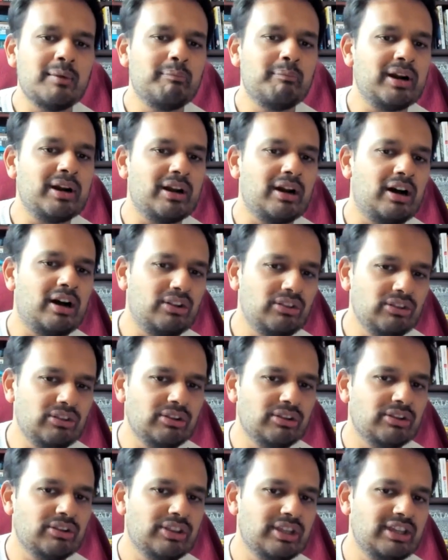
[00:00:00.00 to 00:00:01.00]
But
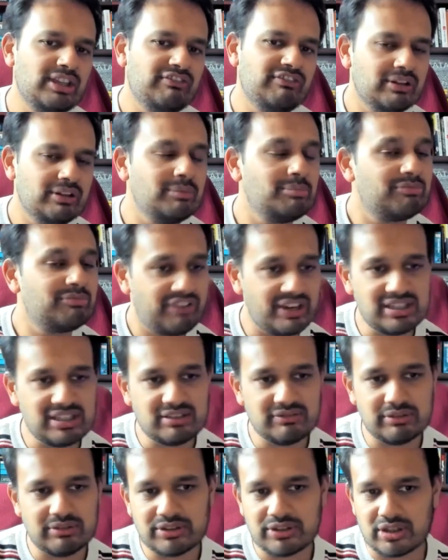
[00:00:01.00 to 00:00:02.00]
on the film
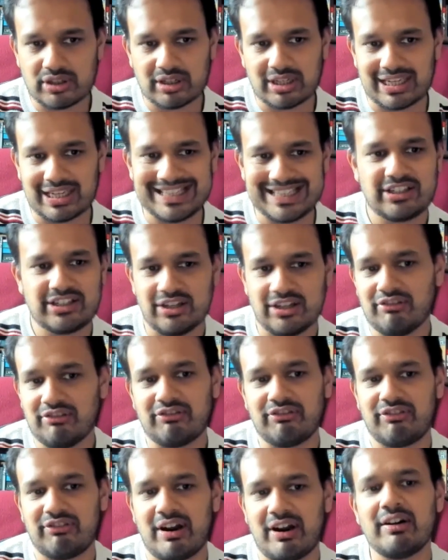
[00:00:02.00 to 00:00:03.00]
festival circuit, it's
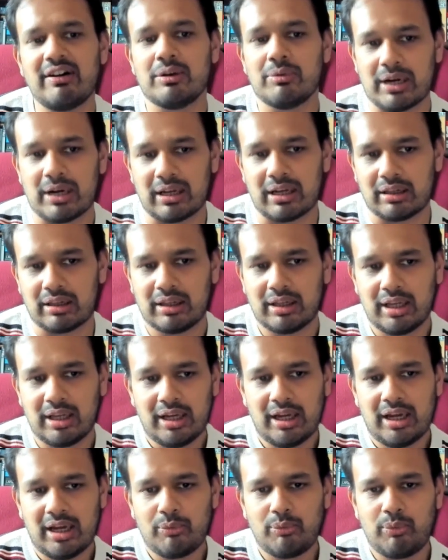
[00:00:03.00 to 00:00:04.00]
done very well.
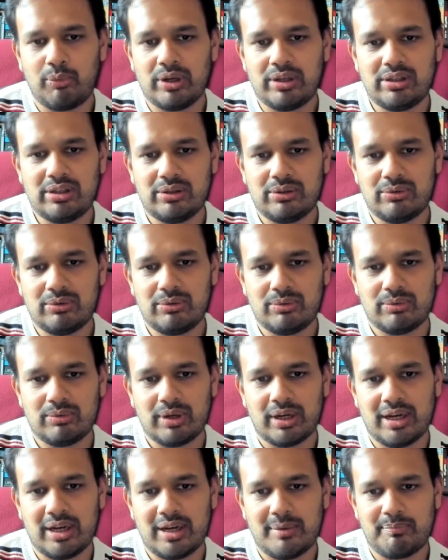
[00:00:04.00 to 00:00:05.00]
Were you
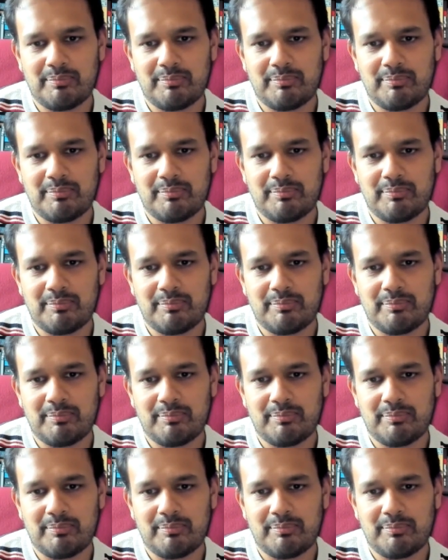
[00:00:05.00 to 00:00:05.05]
